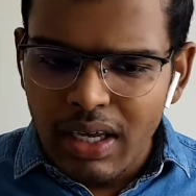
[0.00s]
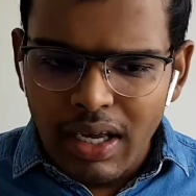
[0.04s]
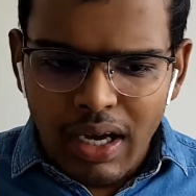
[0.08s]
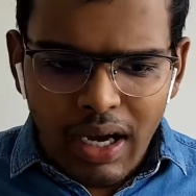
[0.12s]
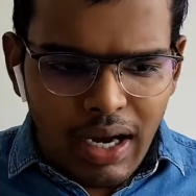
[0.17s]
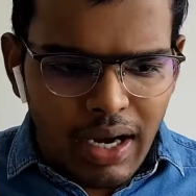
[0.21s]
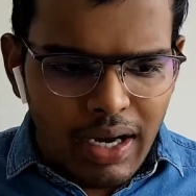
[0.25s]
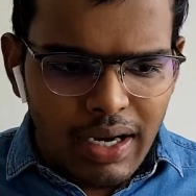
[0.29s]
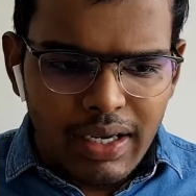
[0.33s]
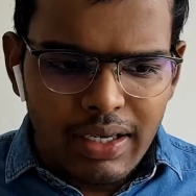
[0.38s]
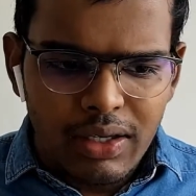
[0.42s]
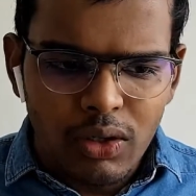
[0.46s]

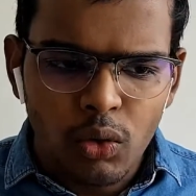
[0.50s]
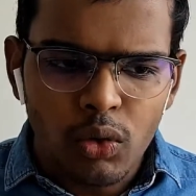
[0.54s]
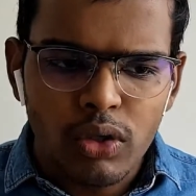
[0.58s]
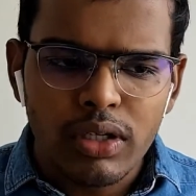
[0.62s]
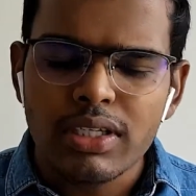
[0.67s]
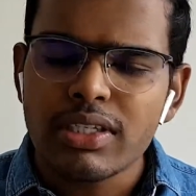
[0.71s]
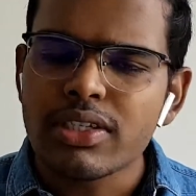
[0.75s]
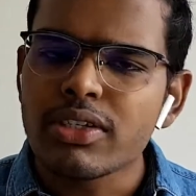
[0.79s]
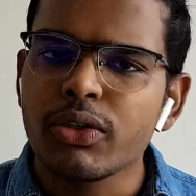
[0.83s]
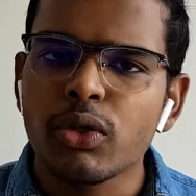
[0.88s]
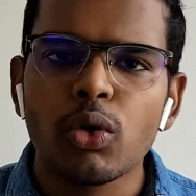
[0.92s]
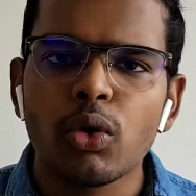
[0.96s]
I
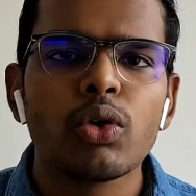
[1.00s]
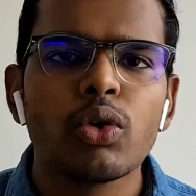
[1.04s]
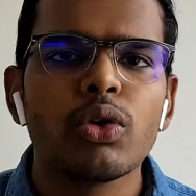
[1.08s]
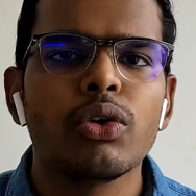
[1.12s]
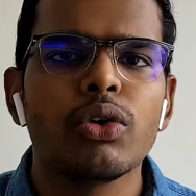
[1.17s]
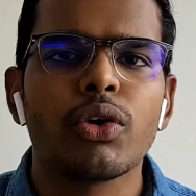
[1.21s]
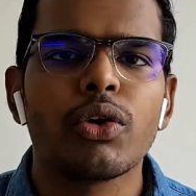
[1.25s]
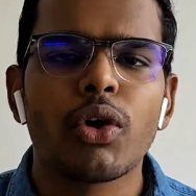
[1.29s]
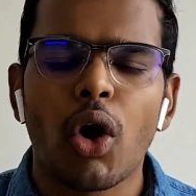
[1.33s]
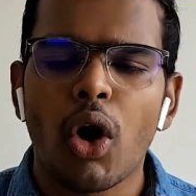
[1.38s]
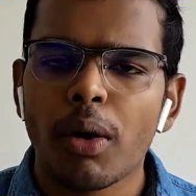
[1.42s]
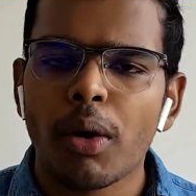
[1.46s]
noticed no
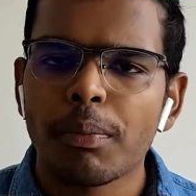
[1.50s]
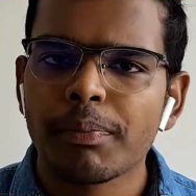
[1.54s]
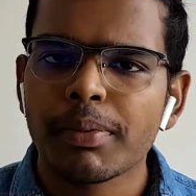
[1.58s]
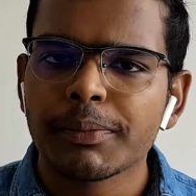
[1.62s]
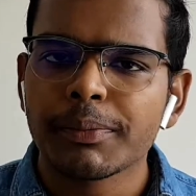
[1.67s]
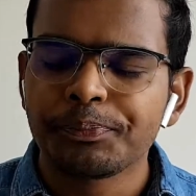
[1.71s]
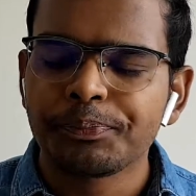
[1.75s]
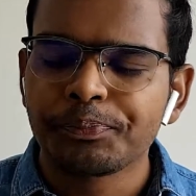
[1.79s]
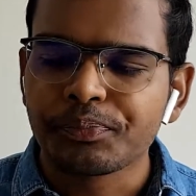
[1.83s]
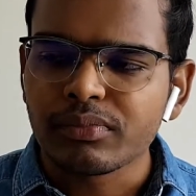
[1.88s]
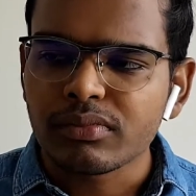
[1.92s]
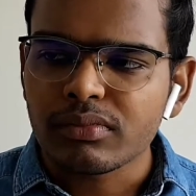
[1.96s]

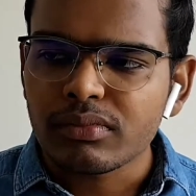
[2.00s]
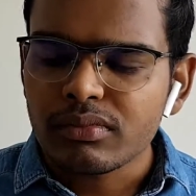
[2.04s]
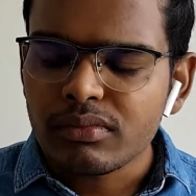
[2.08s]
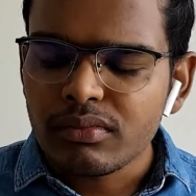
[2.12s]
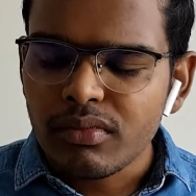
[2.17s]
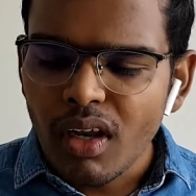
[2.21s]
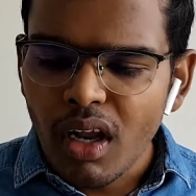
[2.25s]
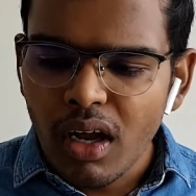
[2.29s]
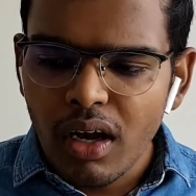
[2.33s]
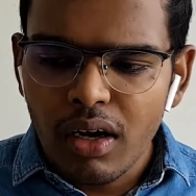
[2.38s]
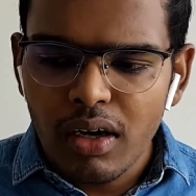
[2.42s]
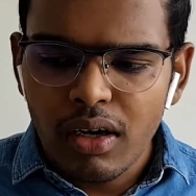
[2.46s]
drop
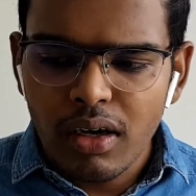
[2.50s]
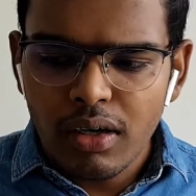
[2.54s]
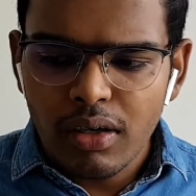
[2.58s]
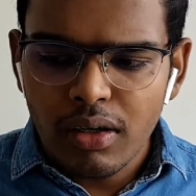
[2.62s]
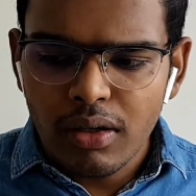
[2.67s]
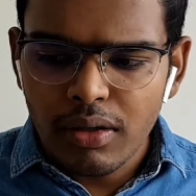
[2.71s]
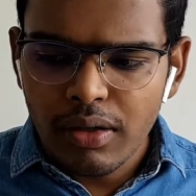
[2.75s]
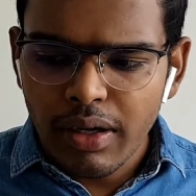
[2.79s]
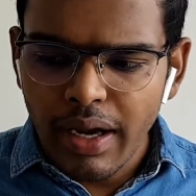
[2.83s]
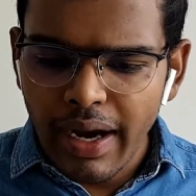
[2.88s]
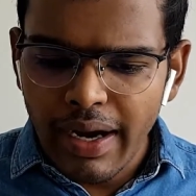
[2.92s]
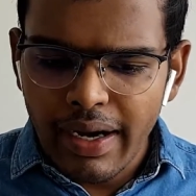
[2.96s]

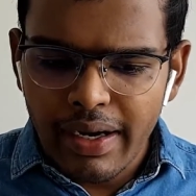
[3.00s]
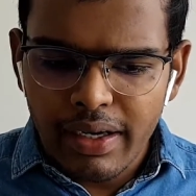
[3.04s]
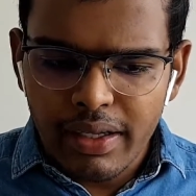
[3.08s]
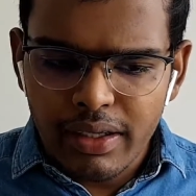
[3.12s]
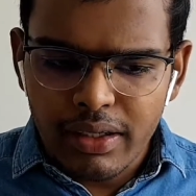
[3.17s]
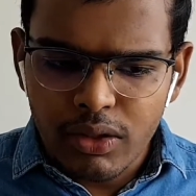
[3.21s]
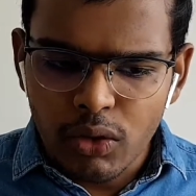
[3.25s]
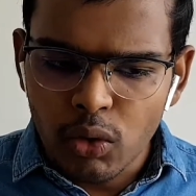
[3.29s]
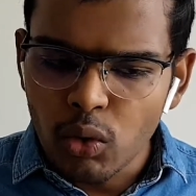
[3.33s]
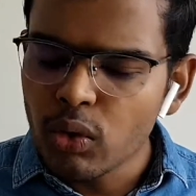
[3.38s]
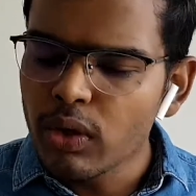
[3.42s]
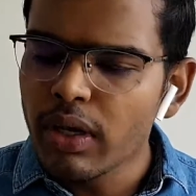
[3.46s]

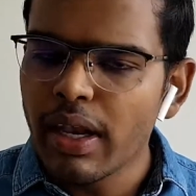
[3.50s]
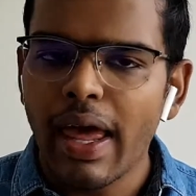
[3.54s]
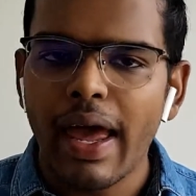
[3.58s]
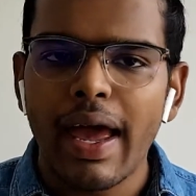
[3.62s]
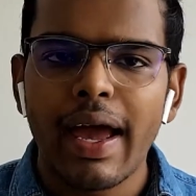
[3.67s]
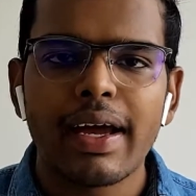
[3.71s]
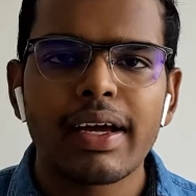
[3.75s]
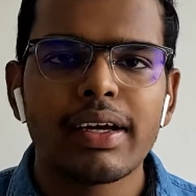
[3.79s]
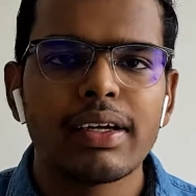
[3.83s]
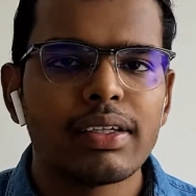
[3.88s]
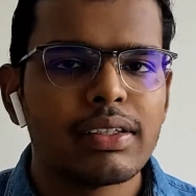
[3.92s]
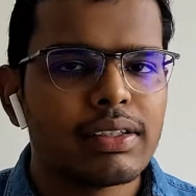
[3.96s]
and no
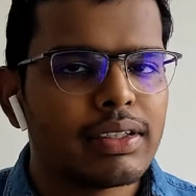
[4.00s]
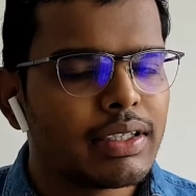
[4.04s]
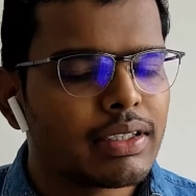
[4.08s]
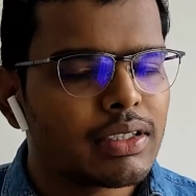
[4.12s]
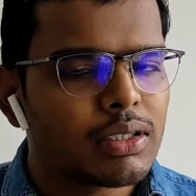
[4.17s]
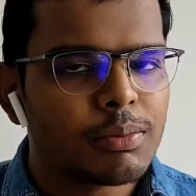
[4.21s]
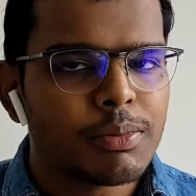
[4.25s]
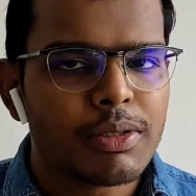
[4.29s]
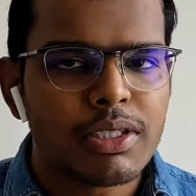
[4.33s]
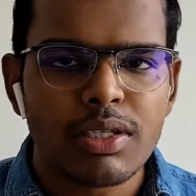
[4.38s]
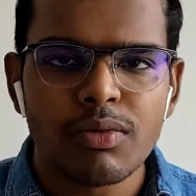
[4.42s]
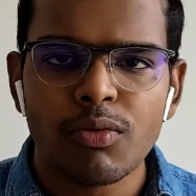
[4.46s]
lag. The
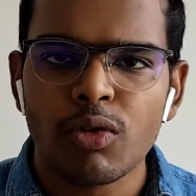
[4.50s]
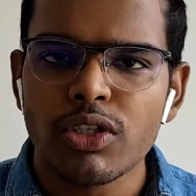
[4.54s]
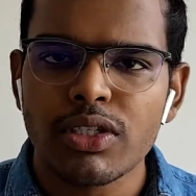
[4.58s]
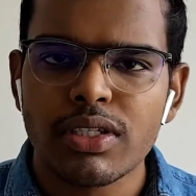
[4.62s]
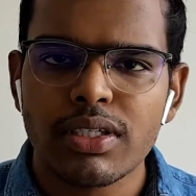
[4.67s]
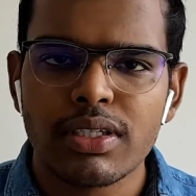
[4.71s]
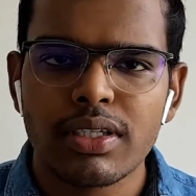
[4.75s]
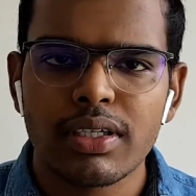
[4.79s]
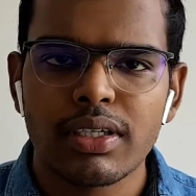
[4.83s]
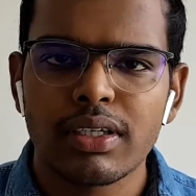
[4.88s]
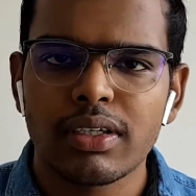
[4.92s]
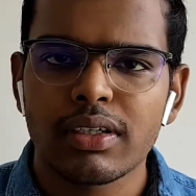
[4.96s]
other person
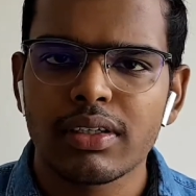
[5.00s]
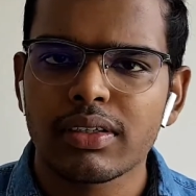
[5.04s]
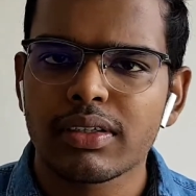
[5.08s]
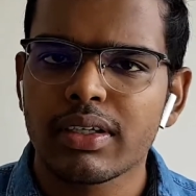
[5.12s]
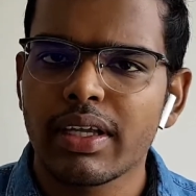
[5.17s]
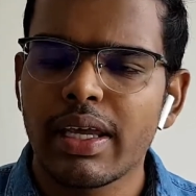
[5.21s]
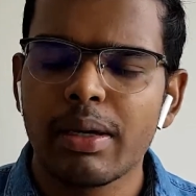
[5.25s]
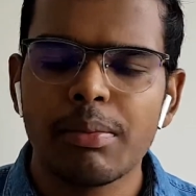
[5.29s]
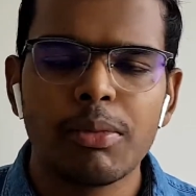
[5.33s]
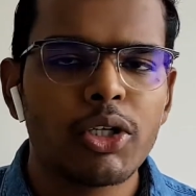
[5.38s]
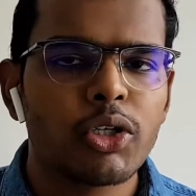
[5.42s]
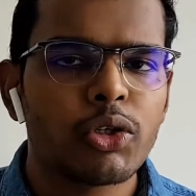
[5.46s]
was
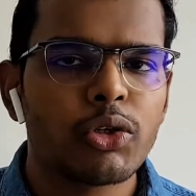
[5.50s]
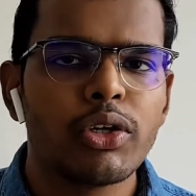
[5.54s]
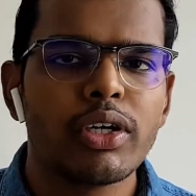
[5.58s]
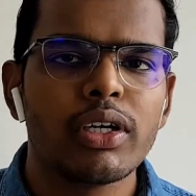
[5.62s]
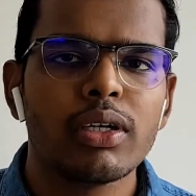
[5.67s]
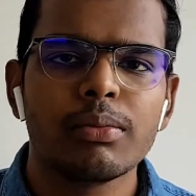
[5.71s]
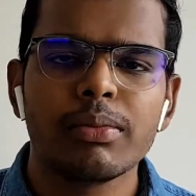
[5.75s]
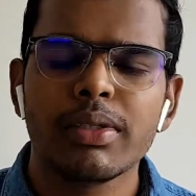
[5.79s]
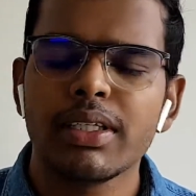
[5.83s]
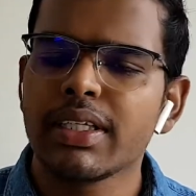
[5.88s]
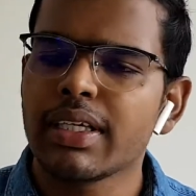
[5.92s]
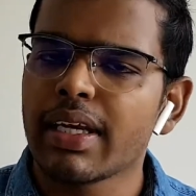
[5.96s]
able to hear
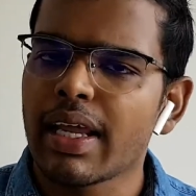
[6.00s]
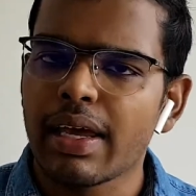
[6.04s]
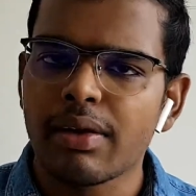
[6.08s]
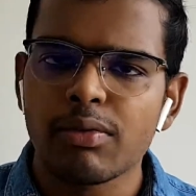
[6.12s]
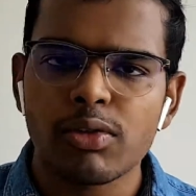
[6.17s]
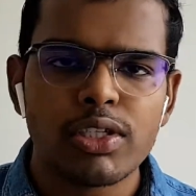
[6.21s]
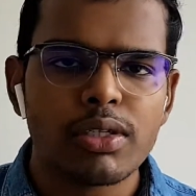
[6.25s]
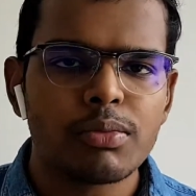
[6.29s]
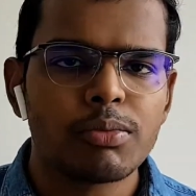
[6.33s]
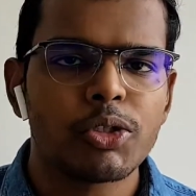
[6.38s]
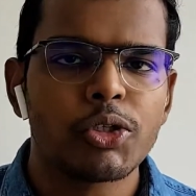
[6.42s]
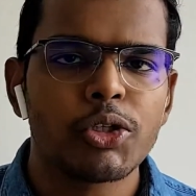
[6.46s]
me, and I
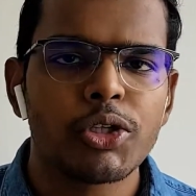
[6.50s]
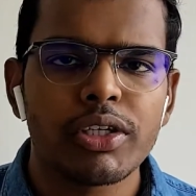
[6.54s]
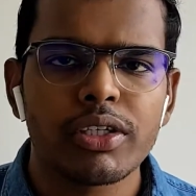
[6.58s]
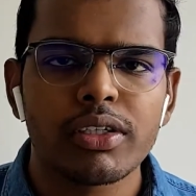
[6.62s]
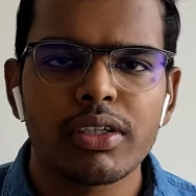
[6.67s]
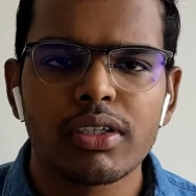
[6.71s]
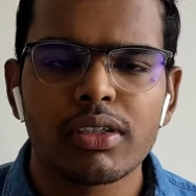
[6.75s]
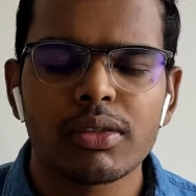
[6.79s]
was able to hear the